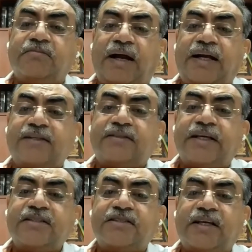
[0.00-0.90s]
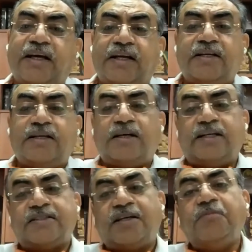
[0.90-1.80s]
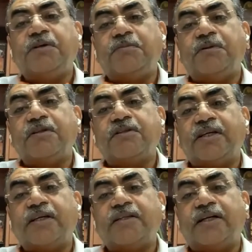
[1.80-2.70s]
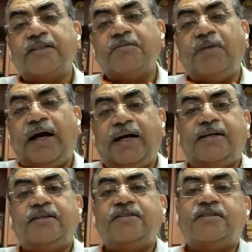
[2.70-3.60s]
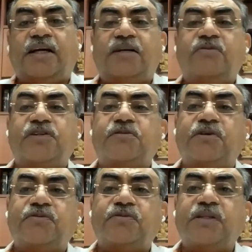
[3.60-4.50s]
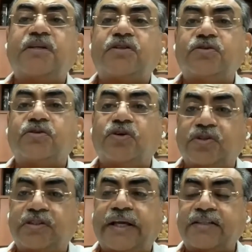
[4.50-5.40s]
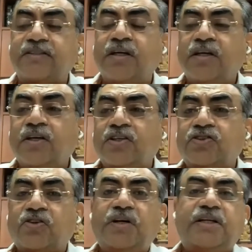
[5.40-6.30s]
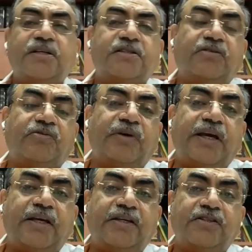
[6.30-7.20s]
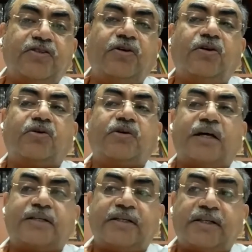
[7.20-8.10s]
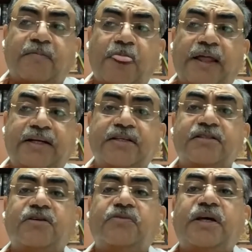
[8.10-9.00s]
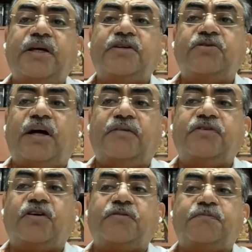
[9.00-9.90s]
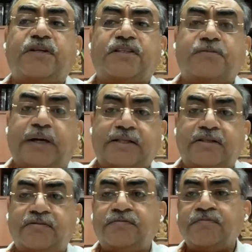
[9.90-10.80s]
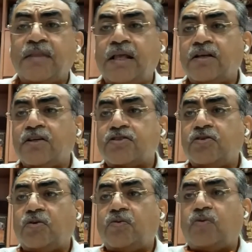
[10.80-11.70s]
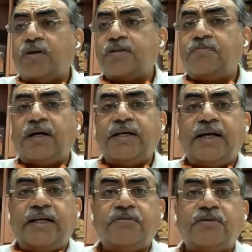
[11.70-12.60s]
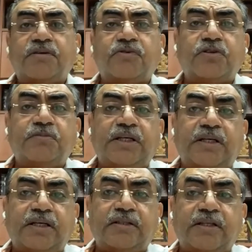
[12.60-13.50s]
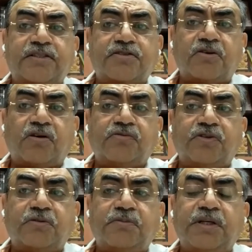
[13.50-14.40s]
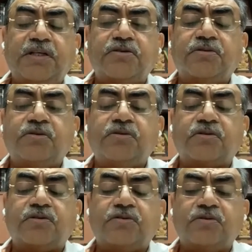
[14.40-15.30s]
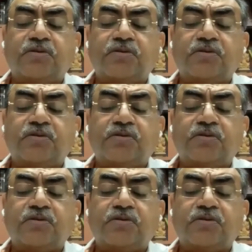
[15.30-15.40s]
bad things, and some people say that the bad is sandwiched between the two good things. So it is the way you look at it. It is the way you have your perspective. So what my endeavor would be in this talk would be to